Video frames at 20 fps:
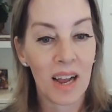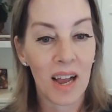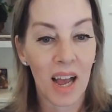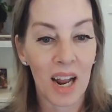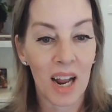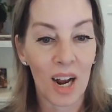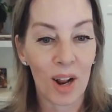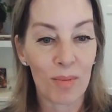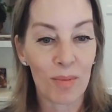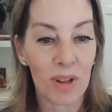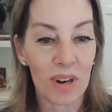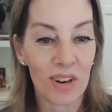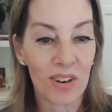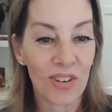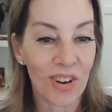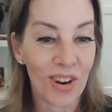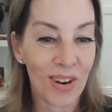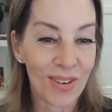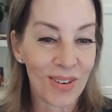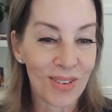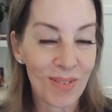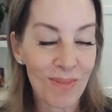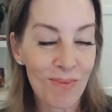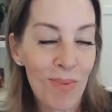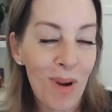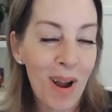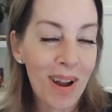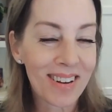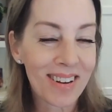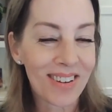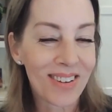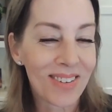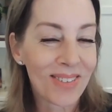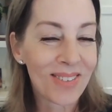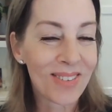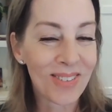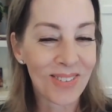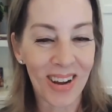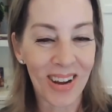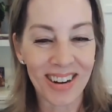and I'm going to share some practical
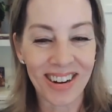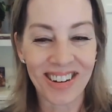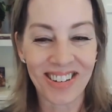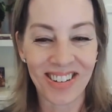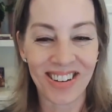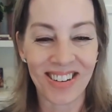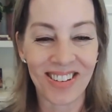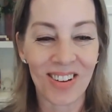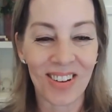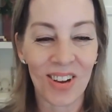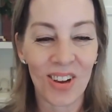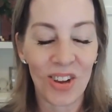strategies